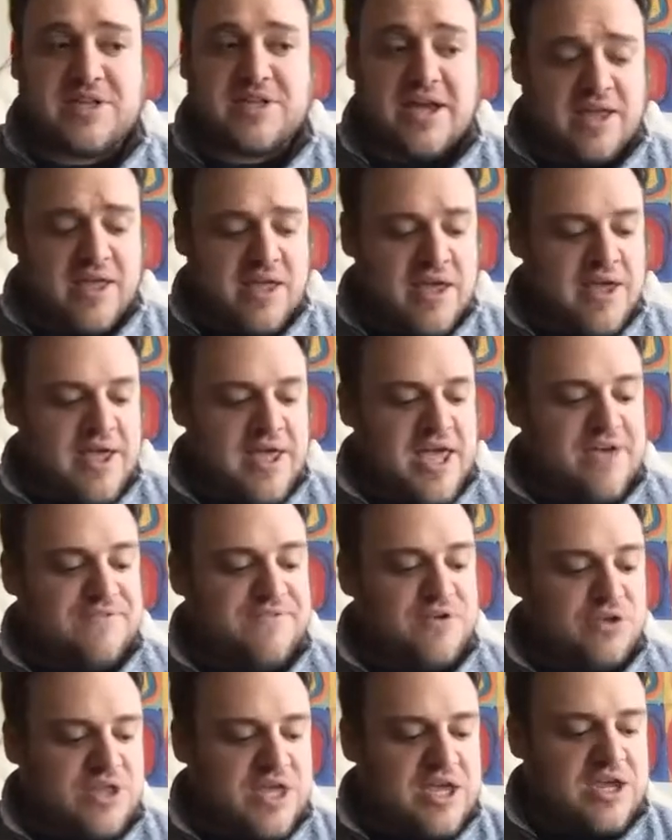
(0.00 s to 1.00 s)
Like, if
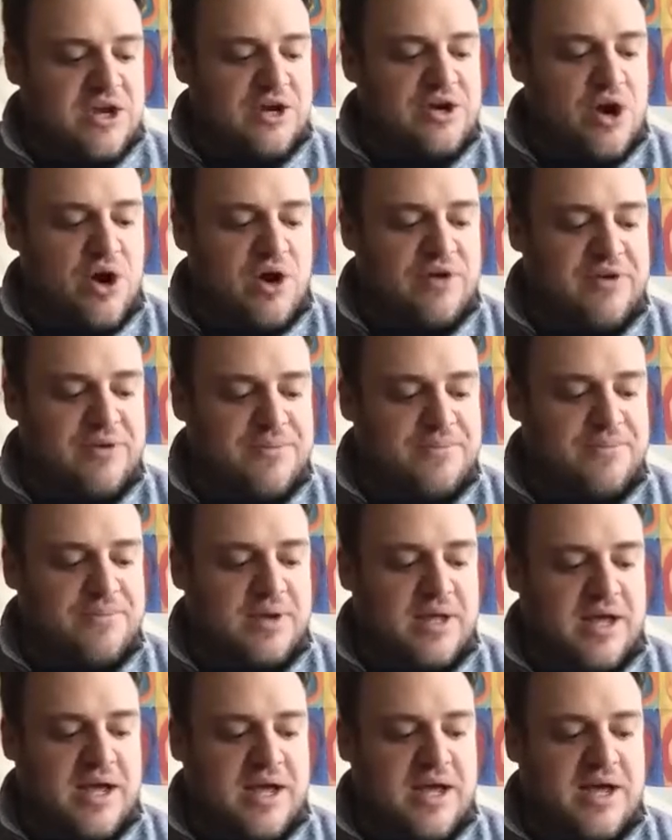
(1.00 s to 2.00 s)
you think you know
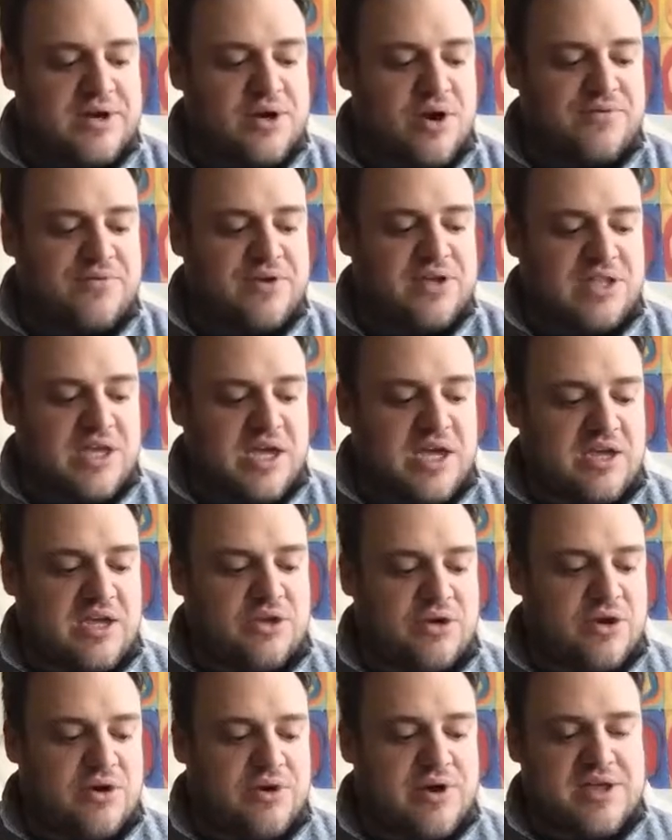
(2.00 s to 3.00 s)
everything,
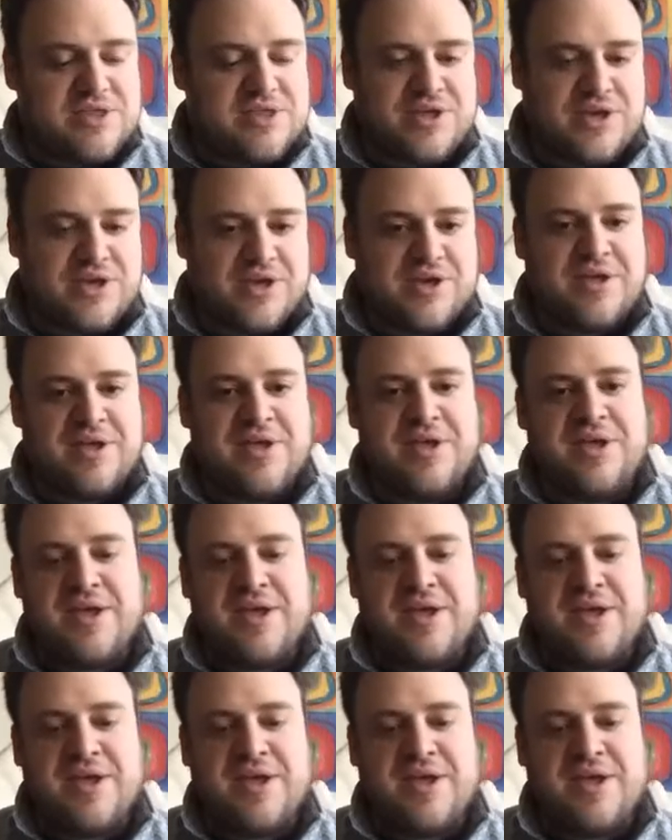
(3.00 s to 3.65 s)
you know nothing.